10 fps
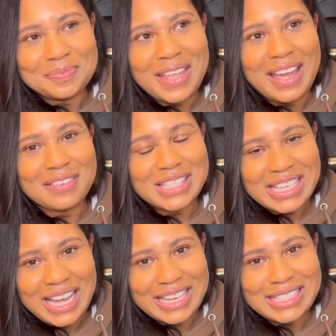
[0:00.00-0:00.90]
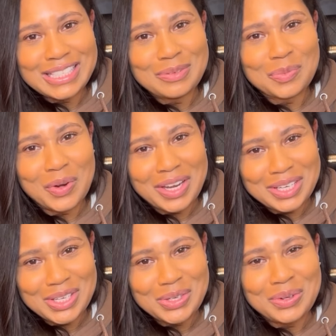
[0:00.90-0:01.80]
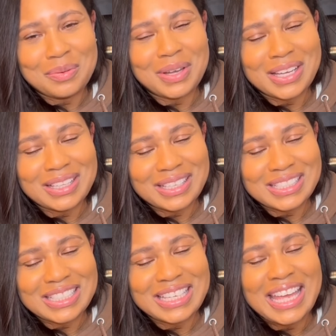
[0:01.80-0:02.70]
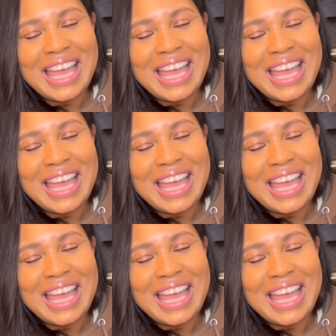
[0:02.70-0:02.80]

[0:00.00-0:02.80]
have sat brand new in my collection,